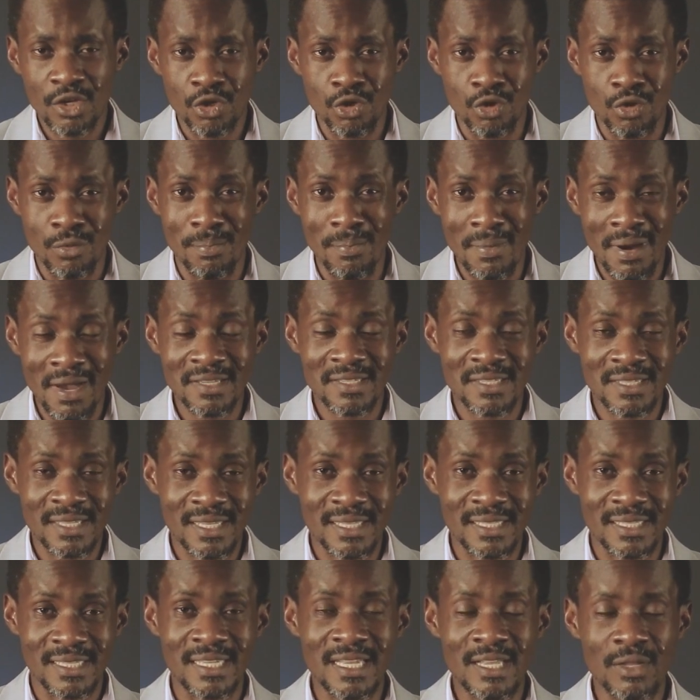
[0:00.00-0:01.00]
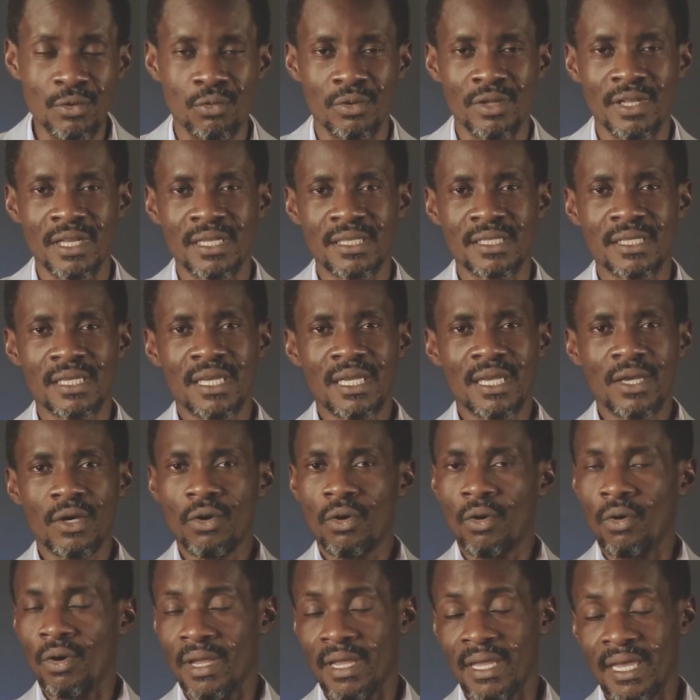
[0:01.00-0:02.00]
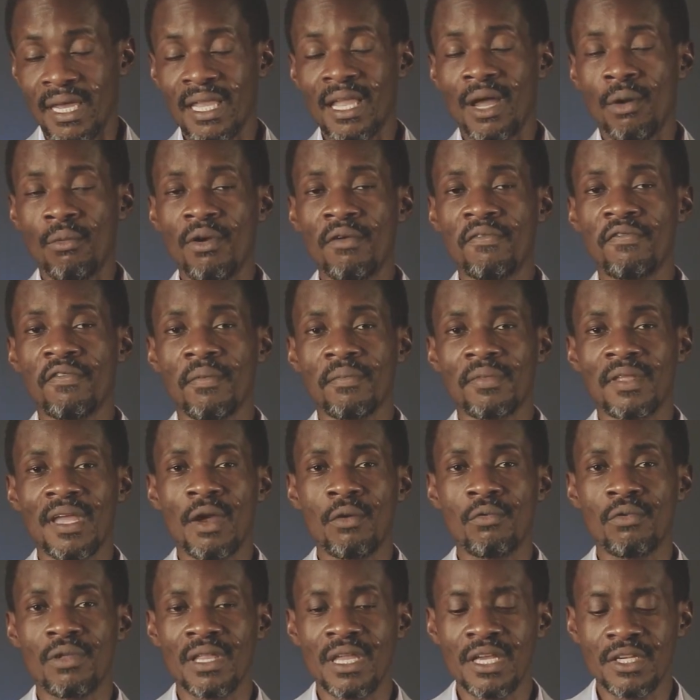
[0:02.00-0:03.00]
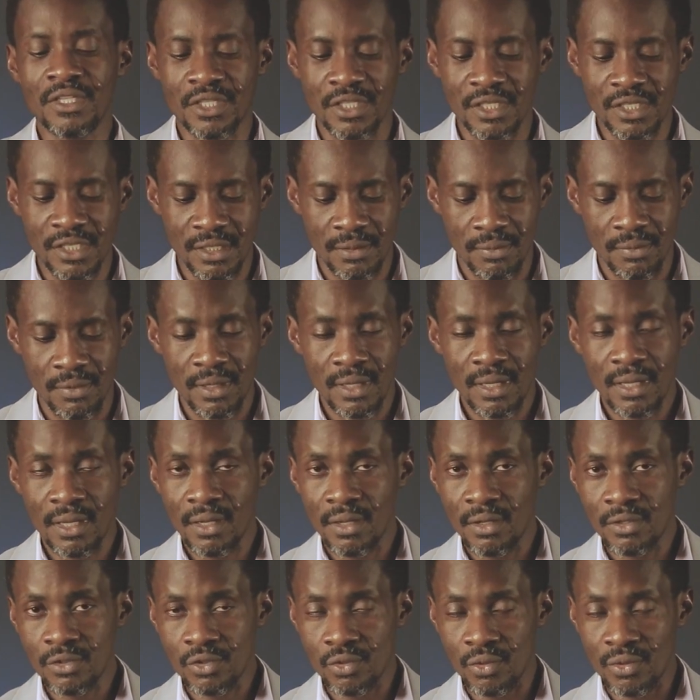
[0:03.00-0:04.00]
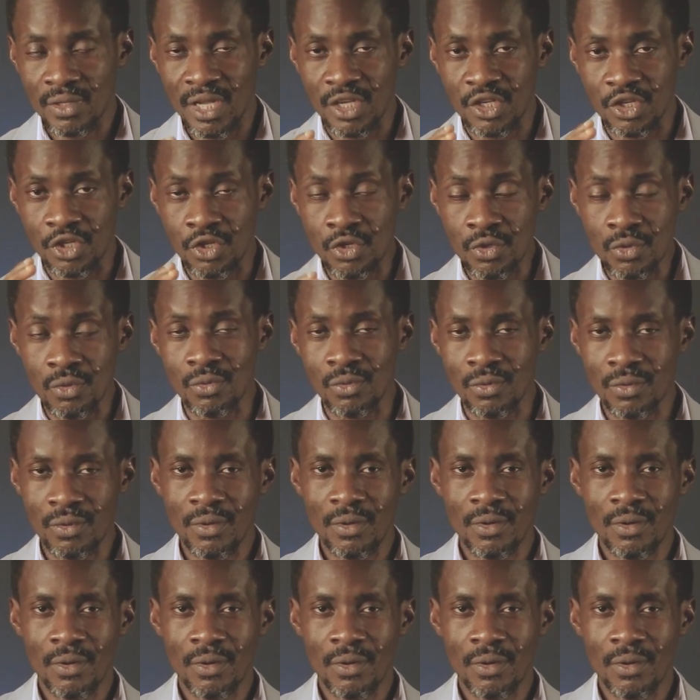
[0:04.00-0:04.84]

You must deal with it or get away from that relationship so that you